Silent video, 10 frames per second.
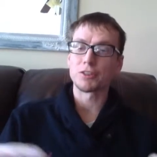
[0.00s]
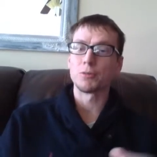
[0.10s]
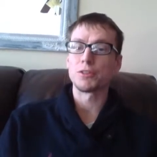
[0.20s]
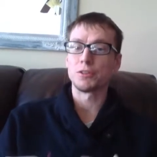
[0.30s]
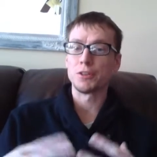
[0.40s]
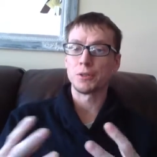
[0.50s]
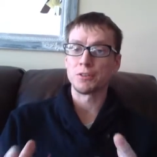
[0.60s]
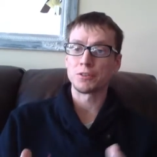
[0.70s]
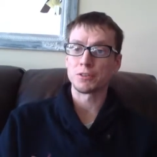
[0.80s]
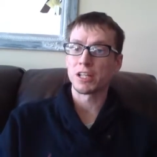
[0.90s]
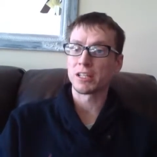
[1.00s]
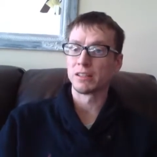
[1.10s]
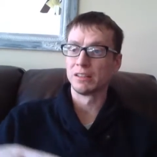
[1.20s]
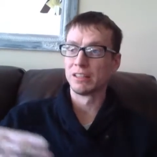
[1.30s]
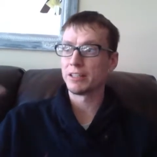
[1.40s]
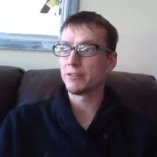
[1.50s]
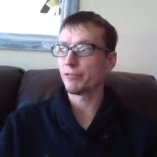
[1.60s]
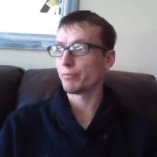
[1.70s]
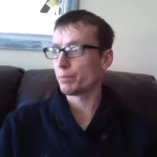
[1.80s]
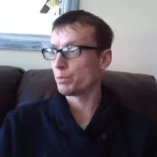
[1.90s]
So what they're doing is they're taking
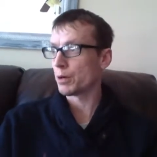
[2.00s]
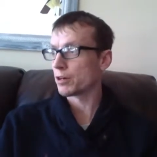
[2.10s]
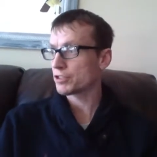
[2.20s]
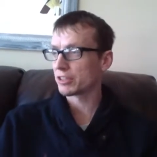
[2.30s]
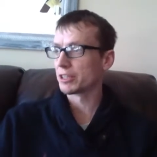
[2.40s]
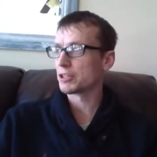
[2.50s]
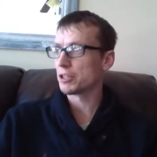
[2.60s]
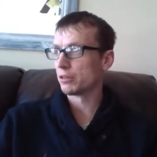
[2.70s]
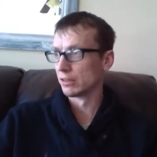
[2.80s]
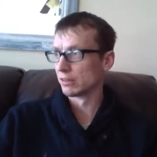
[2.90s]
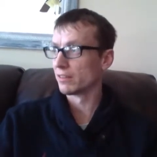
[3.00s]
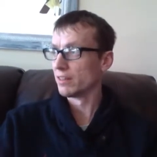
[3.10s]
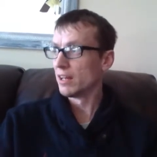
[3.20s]
partially chewed